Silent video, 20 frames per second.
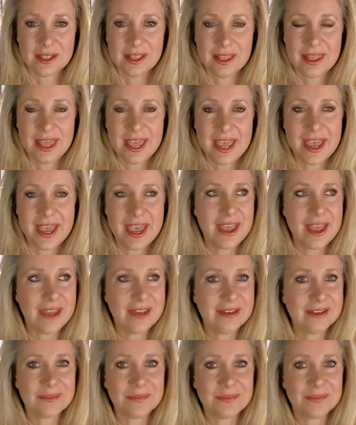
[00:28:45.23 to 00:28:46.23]
Mm.
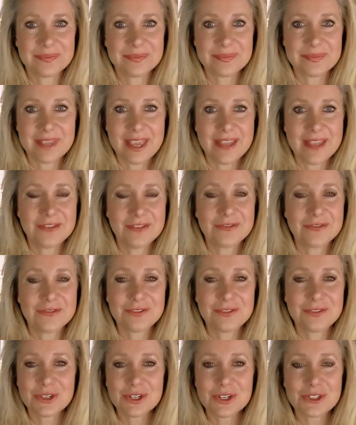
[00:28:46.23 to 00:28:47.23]
And, and the
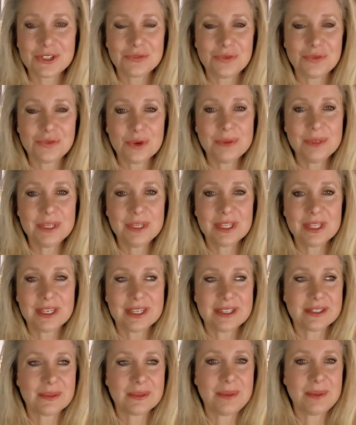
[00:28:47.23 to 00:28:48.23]
flourish formula
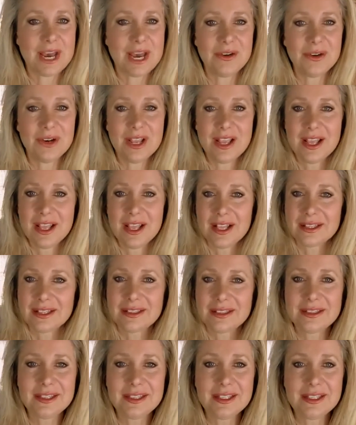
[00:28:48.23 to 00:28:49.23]
is about
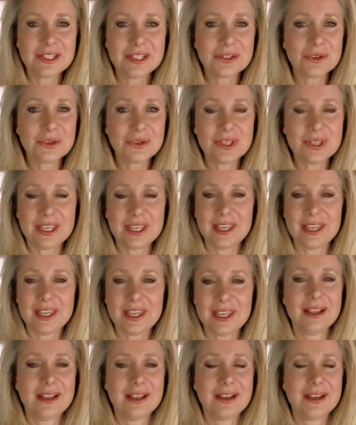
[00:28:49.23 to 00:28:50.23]

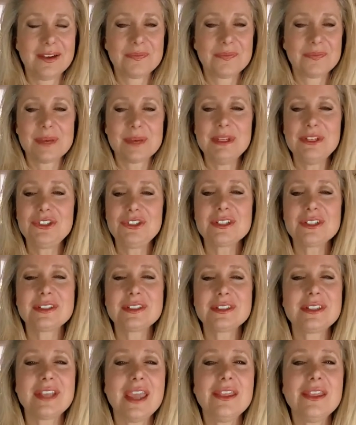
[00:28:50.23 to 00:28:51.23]
literally, I mean,
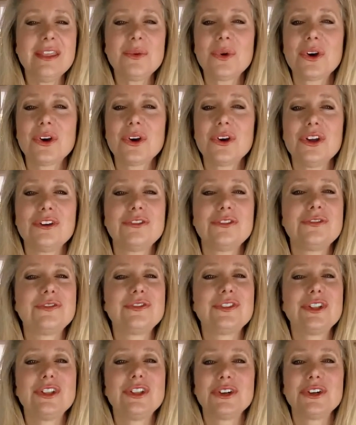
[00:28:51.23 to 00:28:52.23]
just say the word
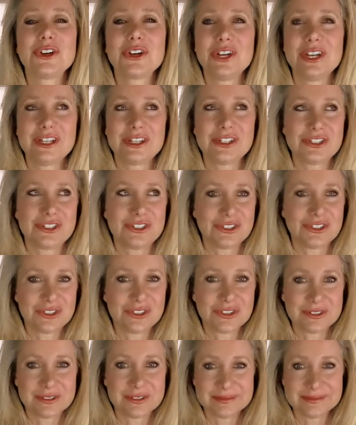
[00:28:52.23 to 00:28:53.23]

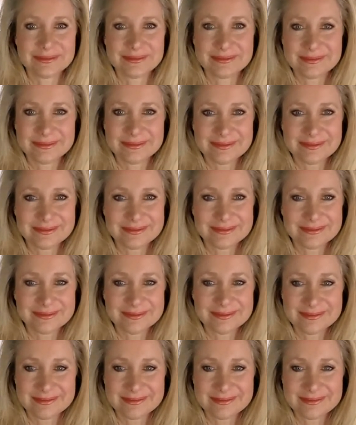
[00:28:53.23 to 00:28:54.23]
flourish.
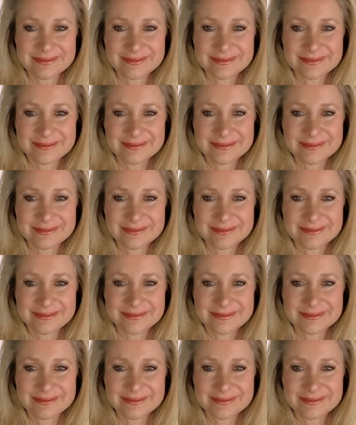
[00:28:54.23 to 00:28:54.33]
Flourish.